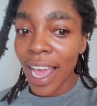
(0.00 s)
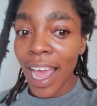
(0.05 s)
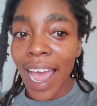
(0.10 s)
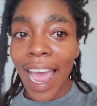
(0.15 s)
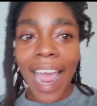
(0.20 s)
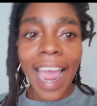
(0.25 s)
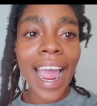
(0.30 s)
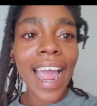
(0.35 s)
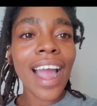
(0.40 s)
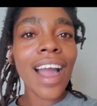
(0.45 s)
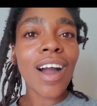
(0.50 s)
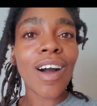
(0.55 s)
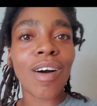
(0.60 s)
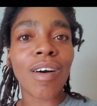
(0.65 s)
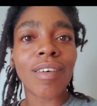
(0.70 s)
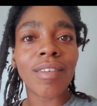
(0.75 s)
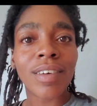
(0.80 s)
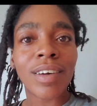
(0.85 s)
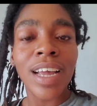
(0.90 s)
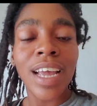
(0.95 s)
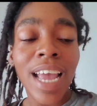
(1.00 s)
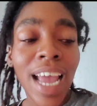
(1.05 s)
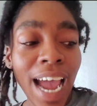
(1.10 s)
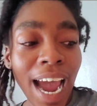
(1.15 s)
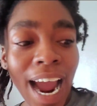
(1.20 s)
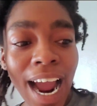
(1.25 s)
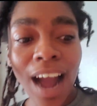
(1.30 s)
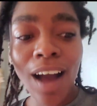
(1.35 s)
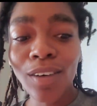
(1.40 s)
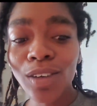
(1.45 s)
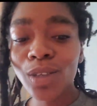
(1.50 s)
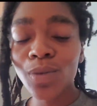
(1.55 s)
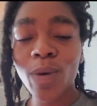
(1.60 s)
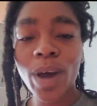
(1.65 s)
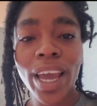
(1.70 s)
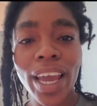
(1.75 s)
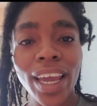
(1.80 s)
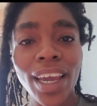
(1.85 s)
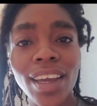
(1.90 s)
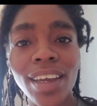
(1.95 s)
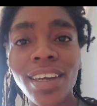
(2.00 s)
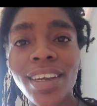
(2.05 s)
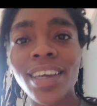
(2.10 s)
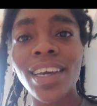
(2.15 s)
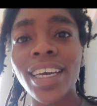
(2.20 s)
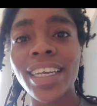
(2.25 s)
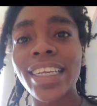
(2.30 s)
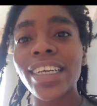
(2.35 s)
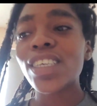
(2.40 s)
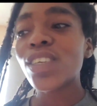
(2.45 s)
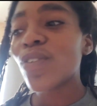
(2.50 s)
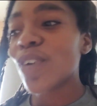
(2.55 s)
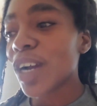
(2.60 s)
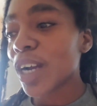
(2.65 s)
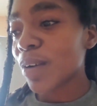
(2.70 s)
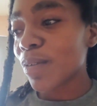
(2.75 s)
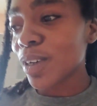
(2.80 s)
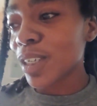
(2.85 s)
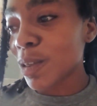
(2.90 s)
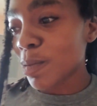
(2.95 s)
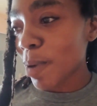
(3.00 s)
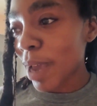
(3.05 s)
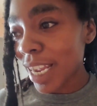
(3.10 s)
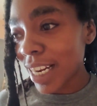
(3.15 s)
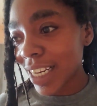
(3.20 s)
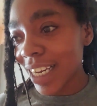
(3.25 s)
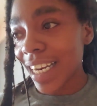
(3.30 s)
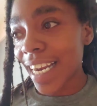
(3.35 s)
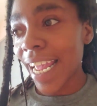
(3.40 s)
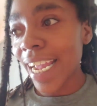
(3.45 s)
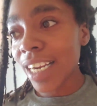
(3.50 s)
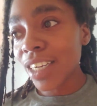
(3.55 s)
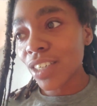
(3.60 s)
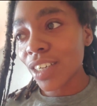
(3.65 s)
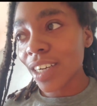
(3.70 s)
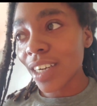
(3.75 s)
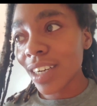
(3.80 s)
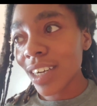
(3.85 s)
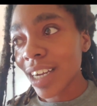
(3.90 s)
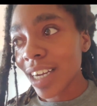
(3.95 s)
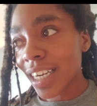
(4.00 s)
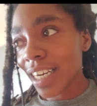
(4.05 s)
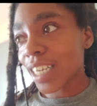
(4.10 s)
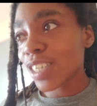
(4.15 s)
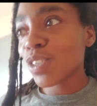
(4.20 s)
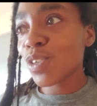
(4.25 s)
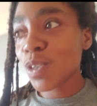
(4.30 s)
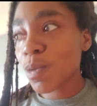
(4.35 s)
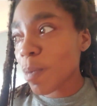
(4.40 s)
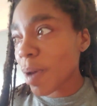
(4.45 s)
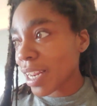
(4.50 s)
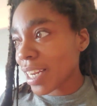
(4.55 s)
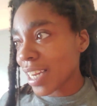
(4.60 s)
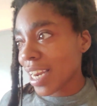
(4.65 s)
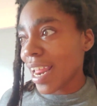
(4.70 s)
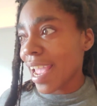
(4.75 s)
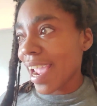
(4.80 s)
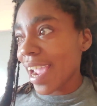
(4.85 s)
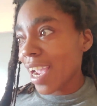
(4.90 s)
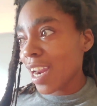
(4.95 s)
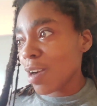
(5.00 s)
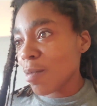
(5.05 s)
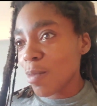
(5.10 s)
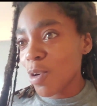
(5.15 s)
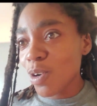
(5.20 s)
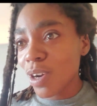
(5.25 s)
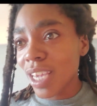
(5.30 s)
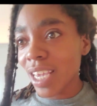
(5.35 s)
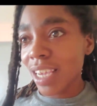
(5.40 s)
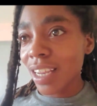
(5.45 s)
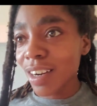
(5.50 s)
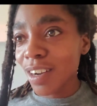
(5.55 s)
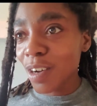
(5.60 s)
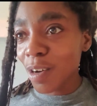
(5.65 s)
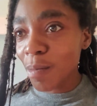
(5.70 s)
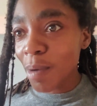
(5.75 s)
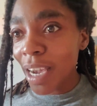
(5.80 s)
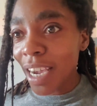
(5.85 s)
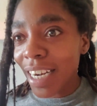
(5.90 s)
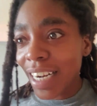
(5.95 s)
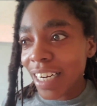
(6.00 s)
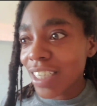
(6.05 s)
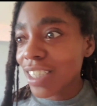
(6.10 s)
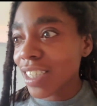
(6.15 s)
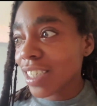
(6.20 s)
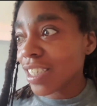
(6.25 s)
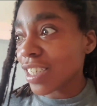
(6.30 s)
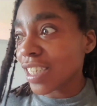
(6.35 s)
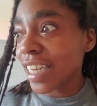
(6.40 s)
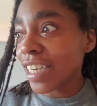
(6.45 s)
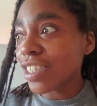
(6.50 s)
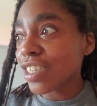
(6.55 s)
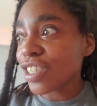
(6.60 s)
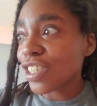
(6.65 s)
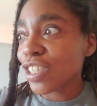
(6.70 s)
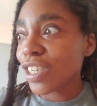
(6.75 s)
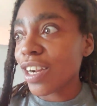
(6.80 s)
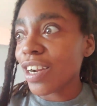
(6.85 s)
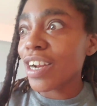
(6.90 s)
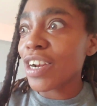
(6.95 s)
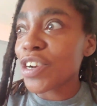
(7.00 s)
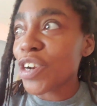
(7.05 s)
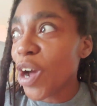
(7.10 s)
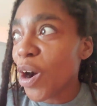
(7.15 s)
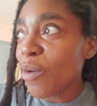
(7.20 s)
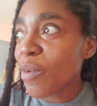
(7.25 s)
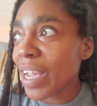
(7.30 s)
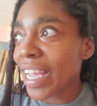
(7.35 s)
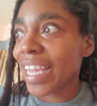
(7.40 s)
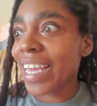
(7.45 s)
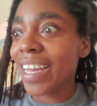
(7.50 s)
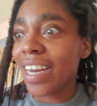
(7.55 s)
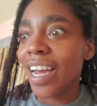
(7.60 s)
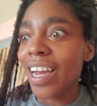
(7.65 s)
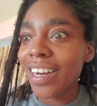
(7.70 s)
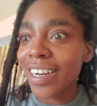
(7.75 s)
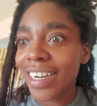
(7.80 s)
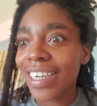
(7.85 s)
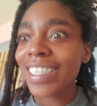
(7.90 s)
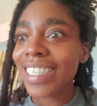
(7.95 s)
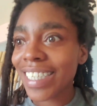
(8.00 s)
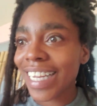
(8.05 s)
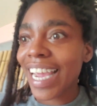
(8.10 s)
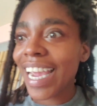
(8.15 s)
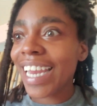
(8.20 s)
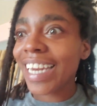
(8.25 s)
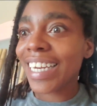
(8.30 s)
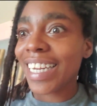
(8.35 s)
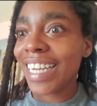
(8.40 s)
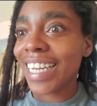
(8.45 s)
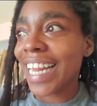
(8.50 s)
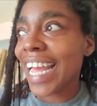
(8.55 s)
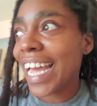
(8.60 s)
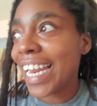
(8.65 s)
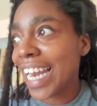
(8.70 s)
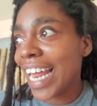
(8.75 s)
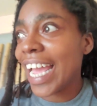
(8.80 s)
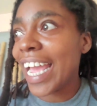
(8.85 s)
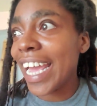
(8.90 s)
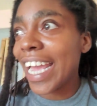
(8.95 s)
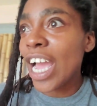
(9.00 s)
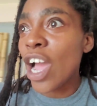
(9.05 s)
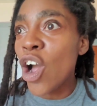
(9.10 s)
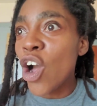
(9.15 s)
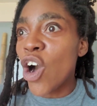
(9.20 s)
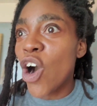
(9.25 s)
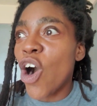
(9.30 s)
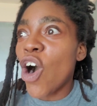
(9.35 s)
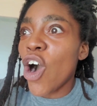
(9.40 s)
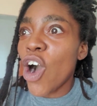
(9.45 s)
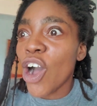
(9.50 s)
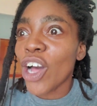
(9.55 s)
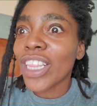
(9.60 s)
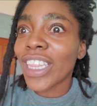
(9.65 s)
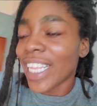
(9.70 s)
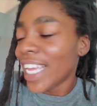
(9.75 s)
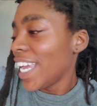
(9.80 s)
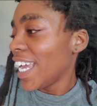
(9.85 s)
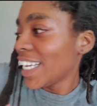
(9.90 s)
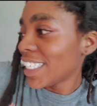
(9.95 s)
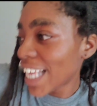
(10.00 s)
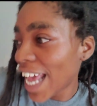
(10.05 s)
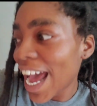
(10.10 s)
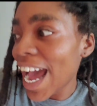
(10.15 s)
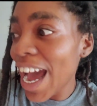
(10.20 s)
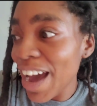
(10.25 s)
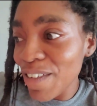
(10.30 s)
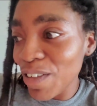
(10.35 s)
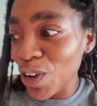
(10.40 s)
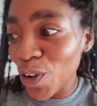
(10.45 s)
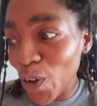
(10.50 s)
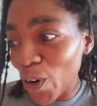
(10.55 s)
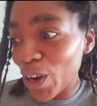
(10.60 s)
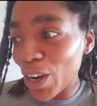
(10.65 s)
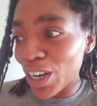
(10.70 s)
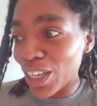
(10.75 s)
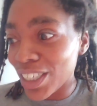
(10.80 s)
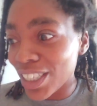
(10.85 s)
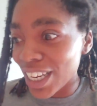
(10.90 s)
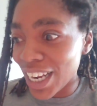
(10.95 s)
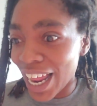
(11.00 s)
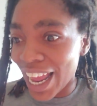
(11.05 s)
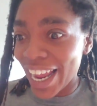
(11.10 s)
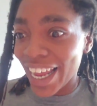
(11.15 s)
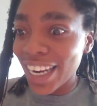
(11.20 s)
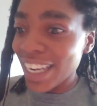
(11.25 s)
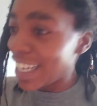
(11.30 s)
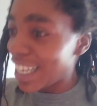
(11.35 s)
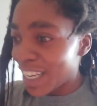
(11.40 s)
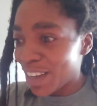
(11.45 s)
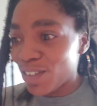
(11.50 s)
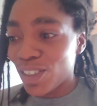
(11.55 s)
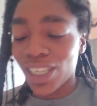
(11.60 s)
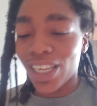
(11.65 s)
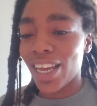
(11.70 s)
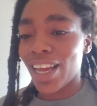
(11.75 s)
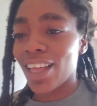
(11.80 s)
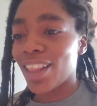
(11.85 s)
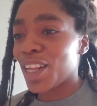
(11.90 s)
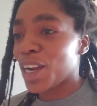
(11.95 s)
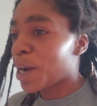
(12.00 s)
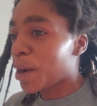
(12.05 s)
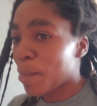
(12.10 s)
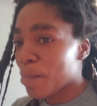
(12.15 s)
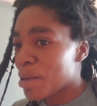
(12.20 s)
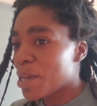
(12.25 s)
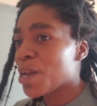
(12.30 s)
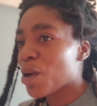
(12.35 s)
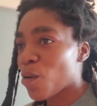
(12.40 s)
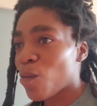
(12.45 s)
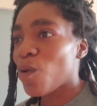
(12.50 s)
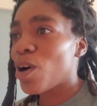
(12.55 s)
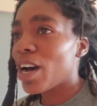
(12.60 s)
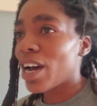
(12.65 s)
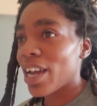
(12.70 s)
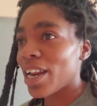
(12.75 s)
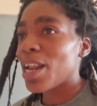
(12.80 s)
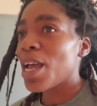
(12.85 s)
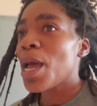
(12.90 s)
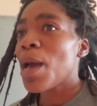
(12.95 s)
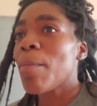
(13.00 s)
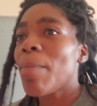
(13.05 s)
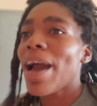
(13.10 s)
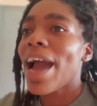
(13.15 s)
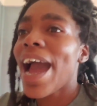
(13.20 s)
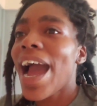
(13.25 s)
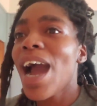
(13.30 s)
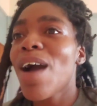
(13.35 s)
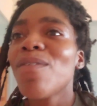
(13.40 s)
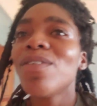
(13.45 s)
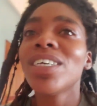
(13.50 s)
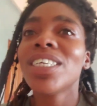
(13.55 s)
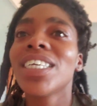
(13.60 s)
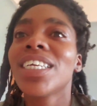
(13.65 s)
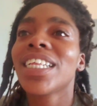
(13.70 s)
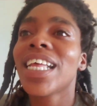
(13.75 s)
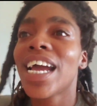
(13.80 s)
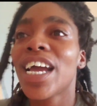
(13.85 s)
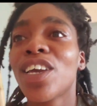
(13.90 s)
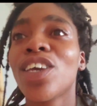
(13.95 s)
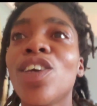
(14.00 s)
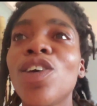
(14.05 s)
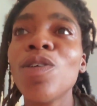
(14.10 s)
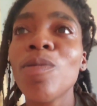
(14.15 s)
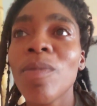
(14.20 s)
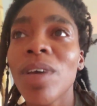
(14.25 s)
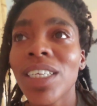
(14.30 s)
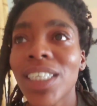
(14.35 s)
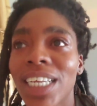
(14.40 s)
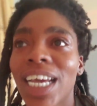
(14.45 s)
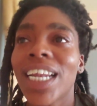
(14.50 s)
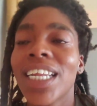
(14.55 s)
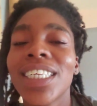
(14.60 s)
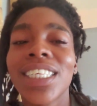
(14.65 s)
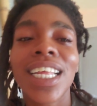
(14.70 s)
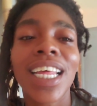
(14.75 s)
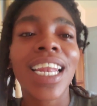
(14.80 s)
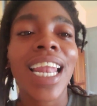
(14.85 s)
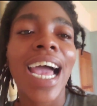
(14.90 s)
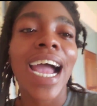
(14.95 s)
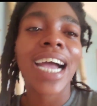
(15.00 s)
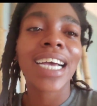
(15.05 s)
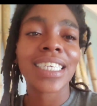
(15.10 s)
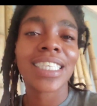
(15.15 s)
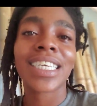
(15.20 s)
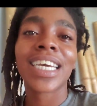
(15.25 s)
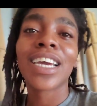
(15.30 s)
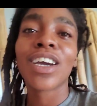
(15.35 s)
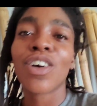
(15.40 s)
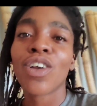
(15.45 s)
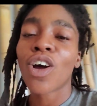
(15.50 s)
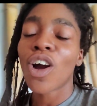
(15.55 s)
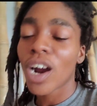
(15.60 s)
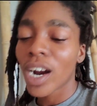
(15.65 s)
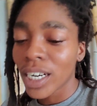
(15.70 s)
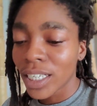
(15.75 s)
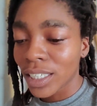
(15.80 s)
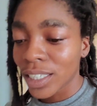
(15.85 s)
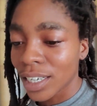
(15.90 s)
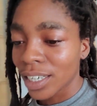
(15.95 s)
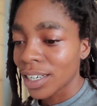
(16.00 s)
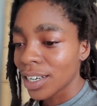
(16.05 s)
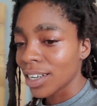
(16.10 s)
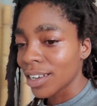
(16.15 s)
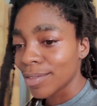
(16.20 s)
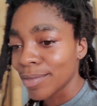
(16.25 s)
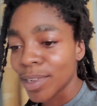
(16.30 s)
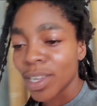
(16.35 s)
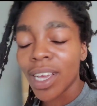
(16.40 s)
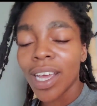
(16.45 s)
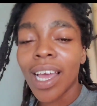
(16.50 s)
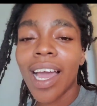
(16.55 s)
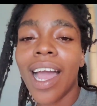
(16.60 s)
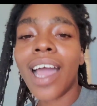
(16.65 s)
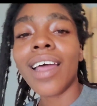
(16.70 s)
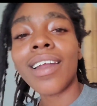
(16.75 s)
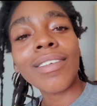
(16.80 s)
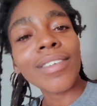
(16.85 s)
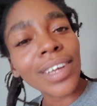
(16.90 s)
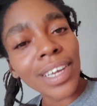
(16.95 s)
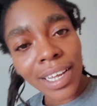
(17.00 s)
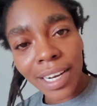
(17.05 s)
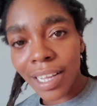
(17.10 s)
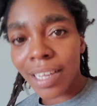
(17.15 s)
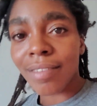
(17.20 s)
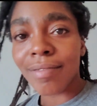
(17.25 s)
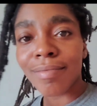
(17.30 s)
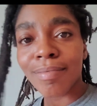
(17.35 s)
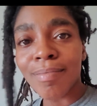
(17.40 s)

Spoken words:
How? How, Sway? There's fucking respect in nature. There's respect in the animal kingdom. There's a certain knowing and understanding that like all things have in order to like live together and be in one. But how is it that humans, that is the last thing on our agenda? I don't get it.